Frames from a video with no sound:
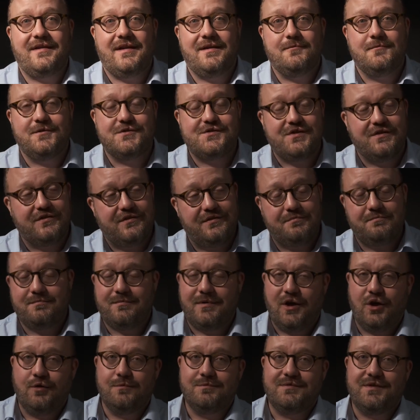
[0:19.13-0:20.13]
which has
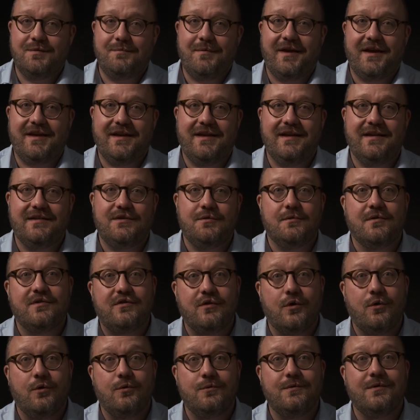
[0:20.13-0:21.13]
helped to make it into its
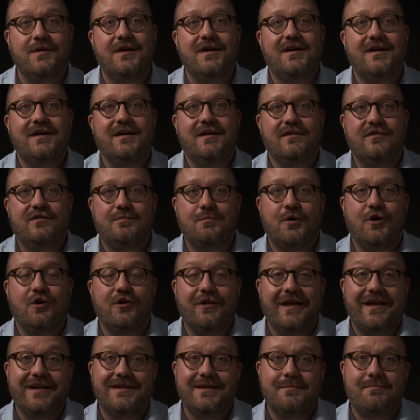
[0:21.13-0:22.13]
own
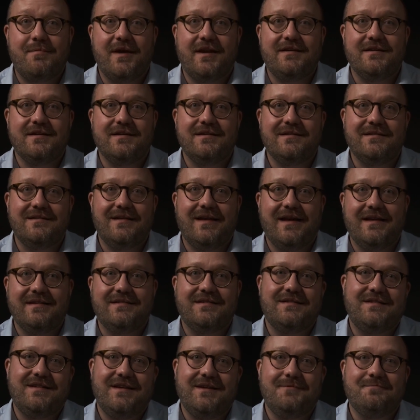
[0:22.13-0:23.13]
small independent
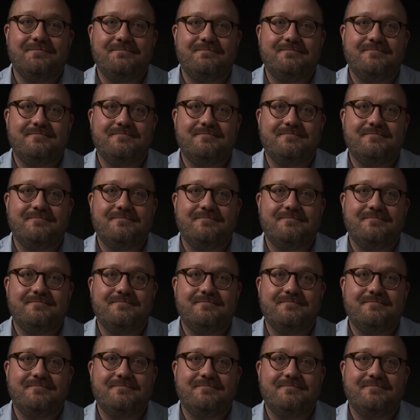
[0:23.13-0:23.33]
entity.